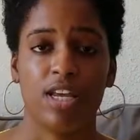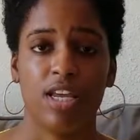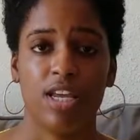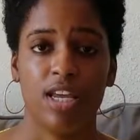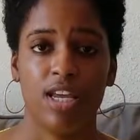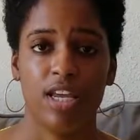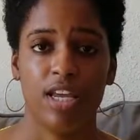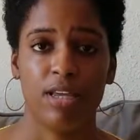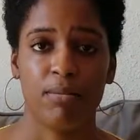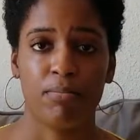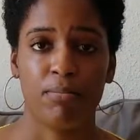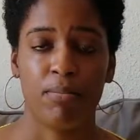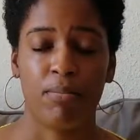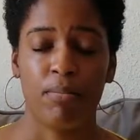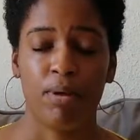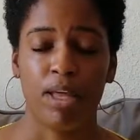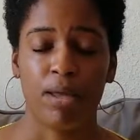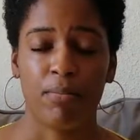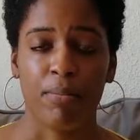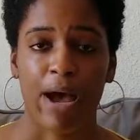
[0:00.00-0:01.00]
in
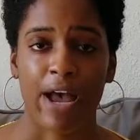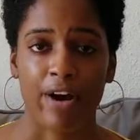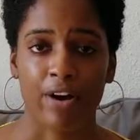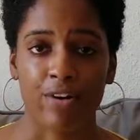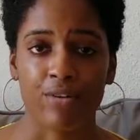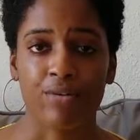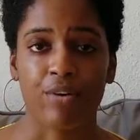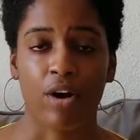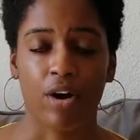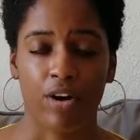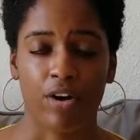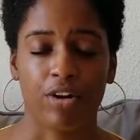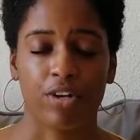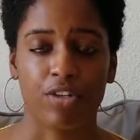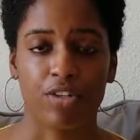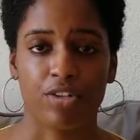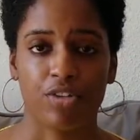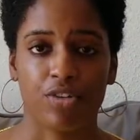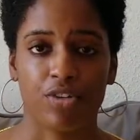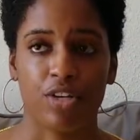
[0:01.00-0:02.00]
my own
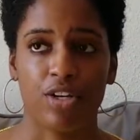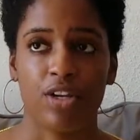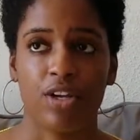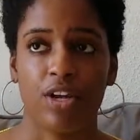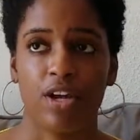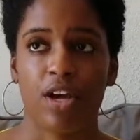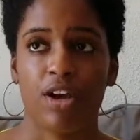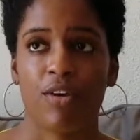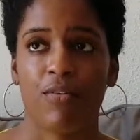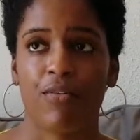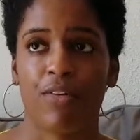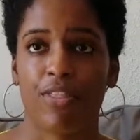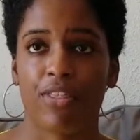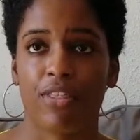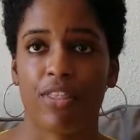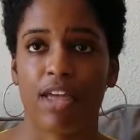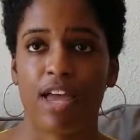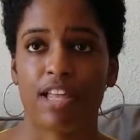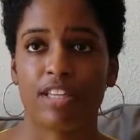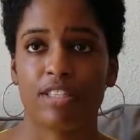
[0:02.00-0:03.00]
artistry, whether
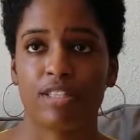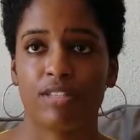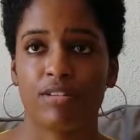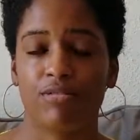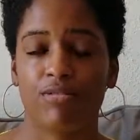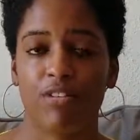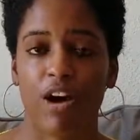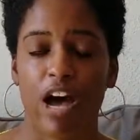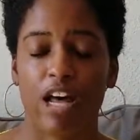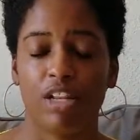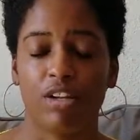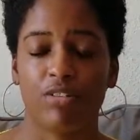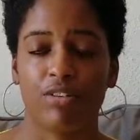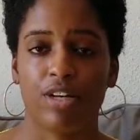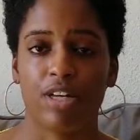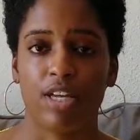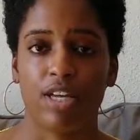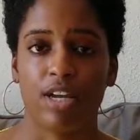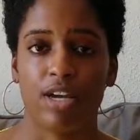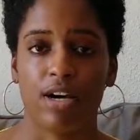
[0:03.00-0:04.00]
that's
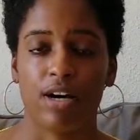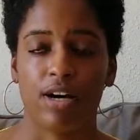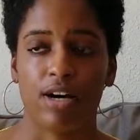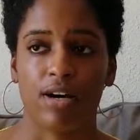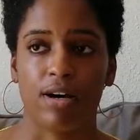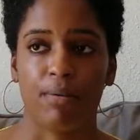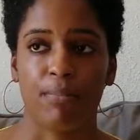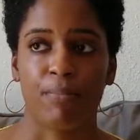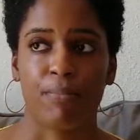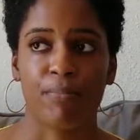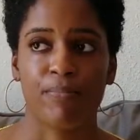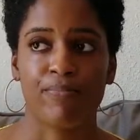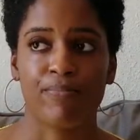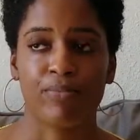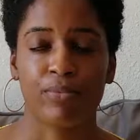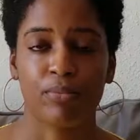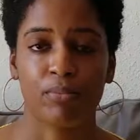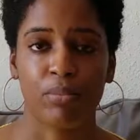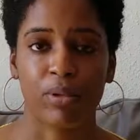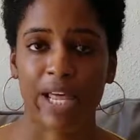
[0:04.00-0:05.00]
following
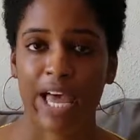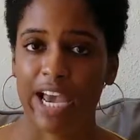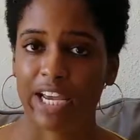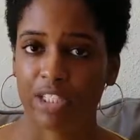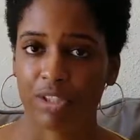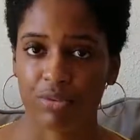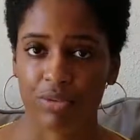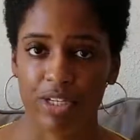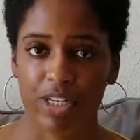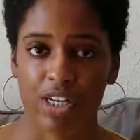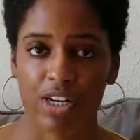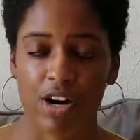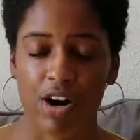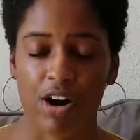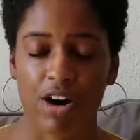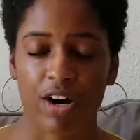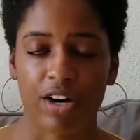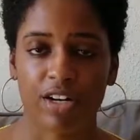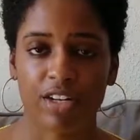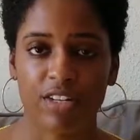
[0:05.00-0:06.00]
Black 3D
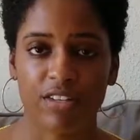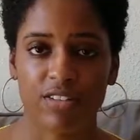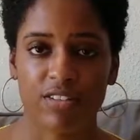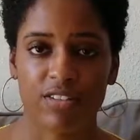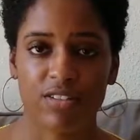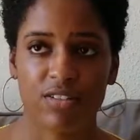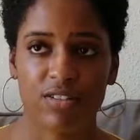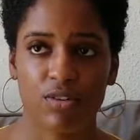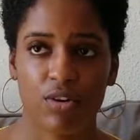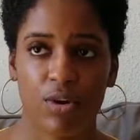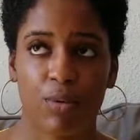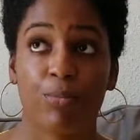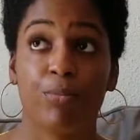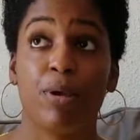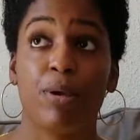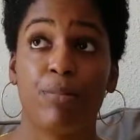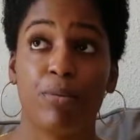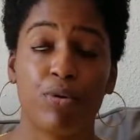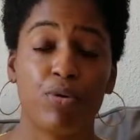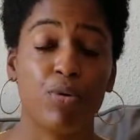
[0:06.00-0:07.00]
artists or
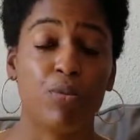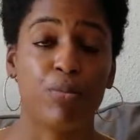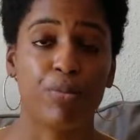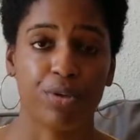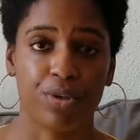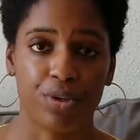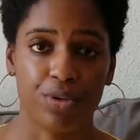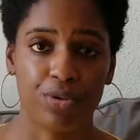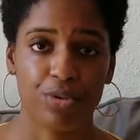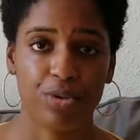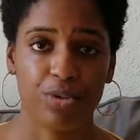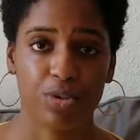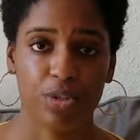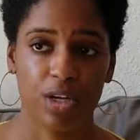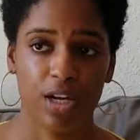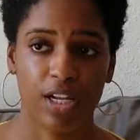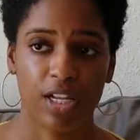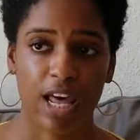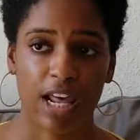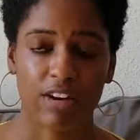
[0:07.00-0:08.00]
people who produce
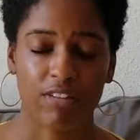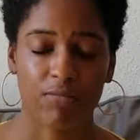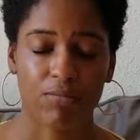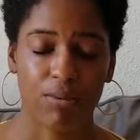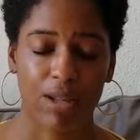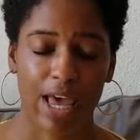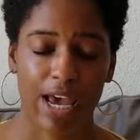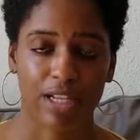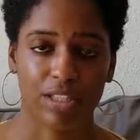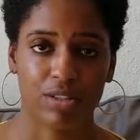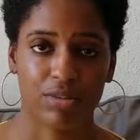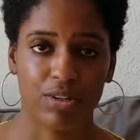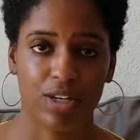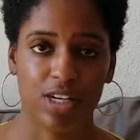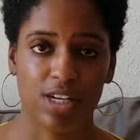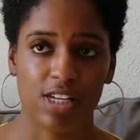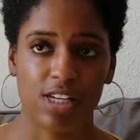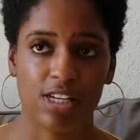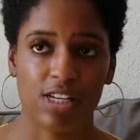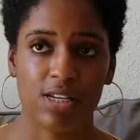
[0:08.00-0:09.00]
a lot of Black
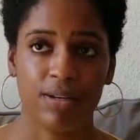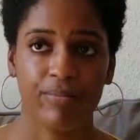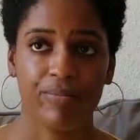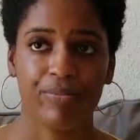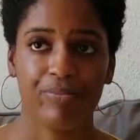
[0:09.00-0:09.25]
3D,